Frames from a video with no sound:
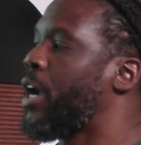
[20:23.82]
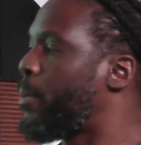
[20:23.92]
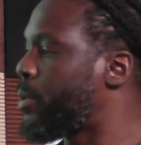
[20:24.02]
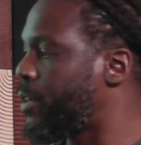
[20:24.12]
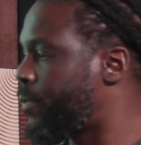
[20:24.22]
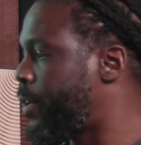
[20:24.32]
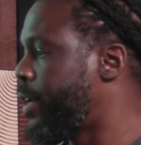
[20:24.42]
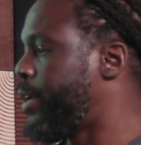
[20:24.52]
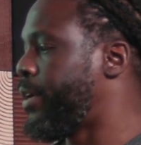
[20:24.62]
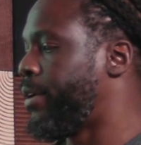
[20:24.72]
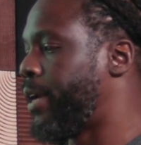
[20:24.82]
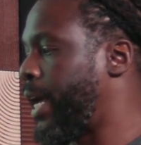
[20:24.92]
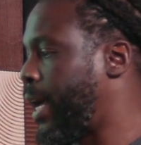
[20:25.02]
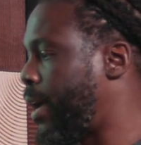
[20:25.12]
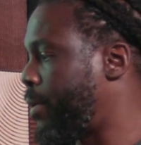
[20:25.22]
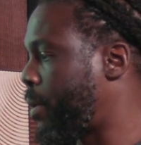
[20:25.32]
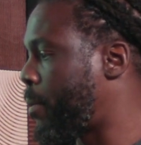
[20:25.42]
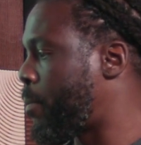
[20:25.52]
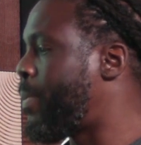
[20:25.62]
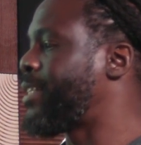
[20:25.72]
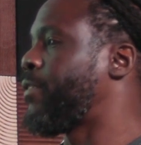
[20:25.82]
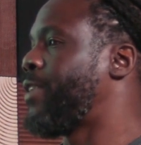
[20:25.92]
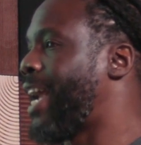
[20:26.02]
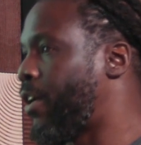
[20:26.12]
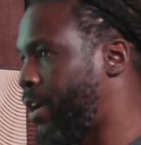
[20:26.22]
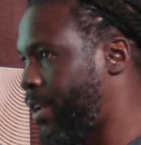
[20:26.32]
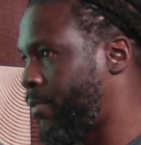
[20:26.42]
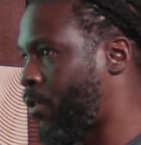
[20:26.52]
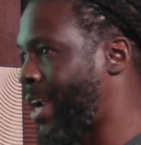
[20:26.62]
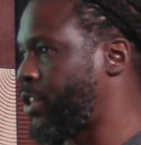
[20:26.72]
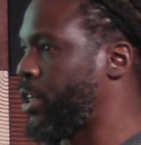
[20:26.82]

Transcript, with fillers: couple of uh, bits of narrative, right?